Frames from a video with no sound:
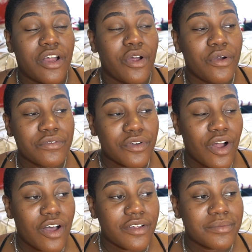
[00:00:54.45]

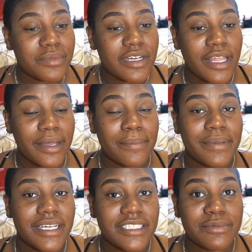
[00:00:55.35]
overall been like a
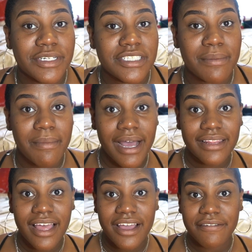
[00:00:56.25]
big inspiration in my
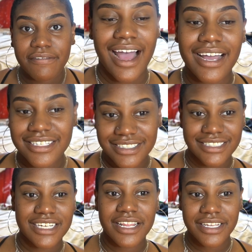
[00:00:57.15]
life.
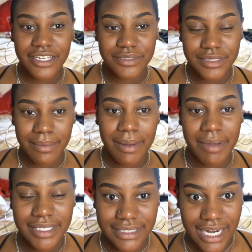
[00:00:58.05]
Nothing else was on my
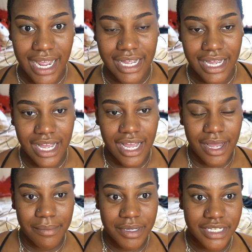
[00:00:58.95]
mind today
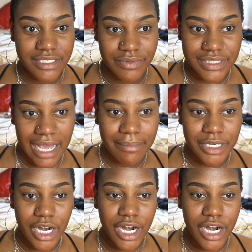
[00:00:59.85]
because of what's happened to